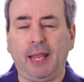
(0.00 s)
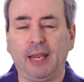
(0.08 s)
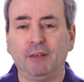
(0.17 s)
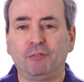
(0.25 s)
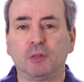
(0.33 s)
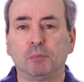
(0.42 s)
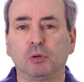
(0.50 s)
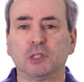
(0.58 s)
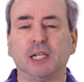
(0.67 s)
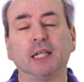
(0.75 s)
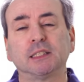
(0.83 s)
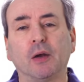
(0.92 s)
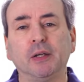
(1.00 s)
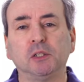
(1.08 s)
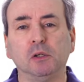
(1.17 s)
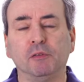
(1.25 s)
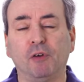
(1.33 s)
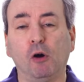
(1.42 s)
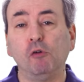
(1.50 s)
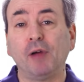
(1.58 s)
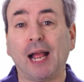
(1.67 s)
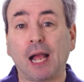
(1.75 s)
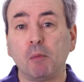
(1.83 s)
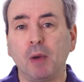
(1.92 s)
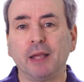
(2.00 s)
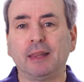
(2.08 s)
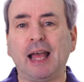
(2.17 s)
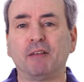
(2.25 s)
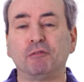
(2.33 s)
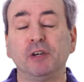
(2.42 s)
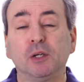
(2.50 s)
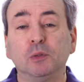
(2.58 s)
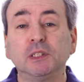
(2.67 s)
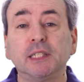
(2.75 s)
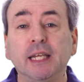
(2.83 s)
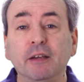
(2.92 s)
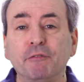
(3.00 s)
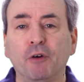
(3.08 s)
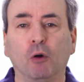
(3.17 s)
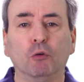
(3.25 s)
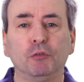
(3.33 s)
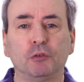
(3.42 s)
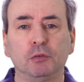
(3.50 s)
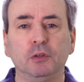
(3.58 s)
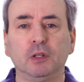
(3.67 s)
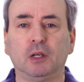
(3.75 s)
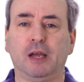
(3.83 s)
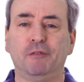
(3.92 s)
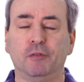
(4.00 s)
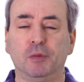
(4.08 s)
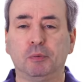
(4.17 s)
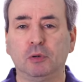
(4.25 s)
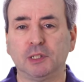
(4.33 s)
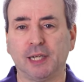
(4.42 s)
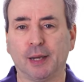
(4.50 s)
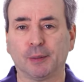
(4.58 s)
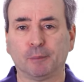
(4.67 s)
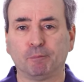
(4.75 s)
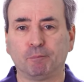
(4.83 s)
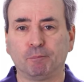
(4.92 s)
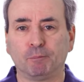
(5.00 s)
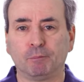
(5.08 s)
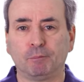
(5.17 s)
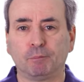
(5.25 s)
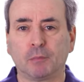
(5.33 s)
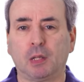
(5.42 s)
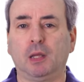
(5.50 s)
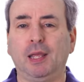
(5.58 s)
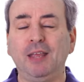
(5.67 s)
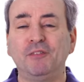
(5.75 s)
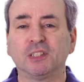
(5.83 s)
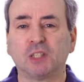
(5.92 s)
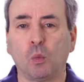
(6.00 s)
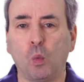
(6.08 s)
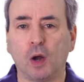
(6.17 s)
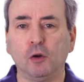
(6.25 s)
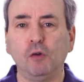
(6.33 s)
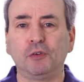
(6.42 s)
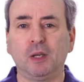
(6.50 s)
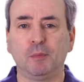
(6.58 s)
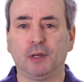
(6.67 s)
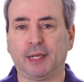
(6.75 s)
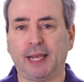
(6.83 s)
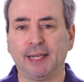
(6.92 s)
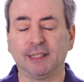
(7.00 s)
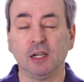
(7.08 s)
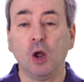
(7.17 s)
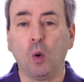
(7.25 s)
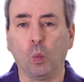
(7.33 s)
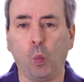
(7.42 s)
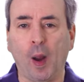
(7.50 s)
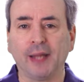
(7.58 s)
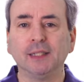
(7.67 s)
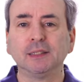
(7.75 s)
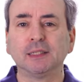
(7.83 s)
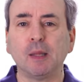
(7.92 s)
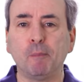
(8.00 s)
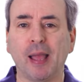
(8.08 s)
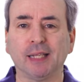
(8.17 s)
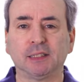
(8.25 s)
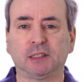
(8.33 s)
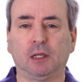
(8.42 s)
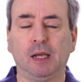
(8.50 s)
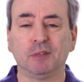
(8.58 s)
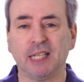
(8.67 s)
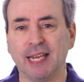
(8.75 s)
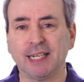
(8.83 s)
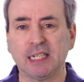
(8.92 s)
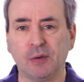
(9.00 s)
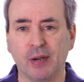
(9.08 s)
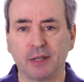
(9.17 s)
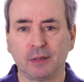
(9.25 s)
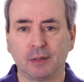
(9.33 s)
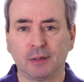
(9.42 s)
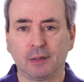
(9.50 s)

If the project's going to evolve, how might that frequency evolve through the life of the project? If it's a one-off communication, when's the best time to issue it?